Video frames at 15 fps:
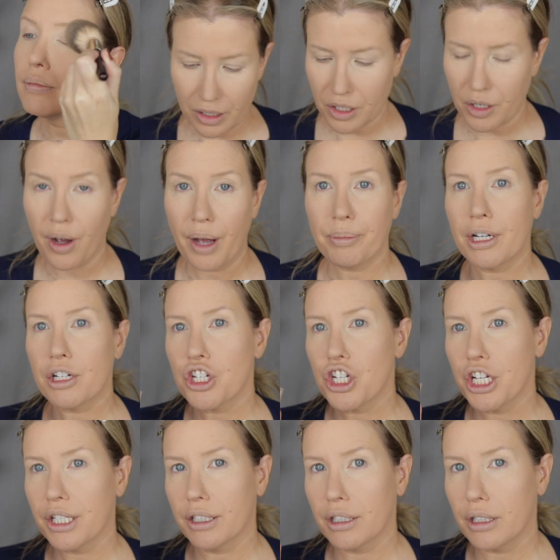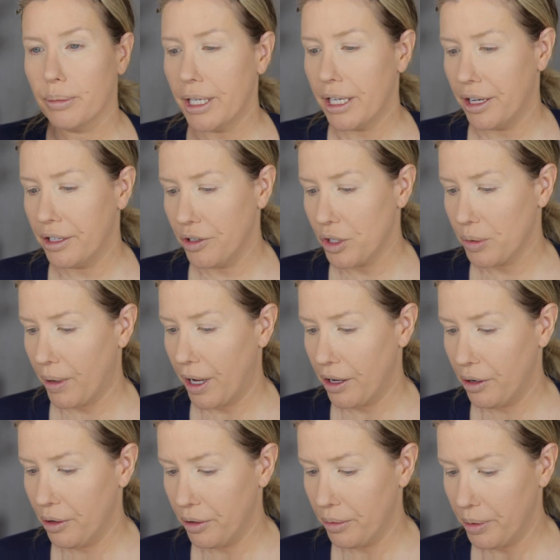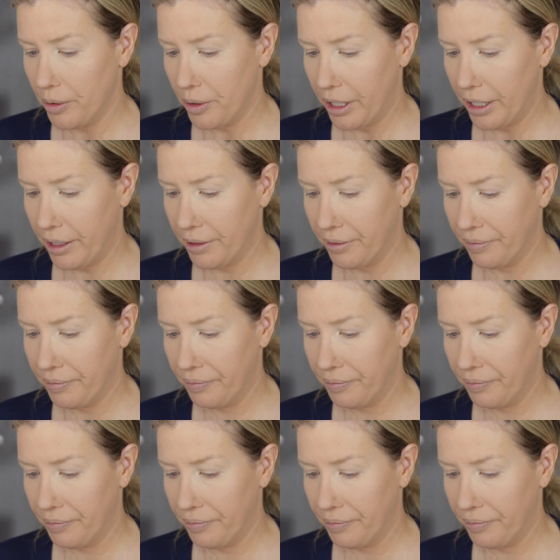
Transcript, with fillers: So I'm gonna cheat a little bit and use my Huda Beauty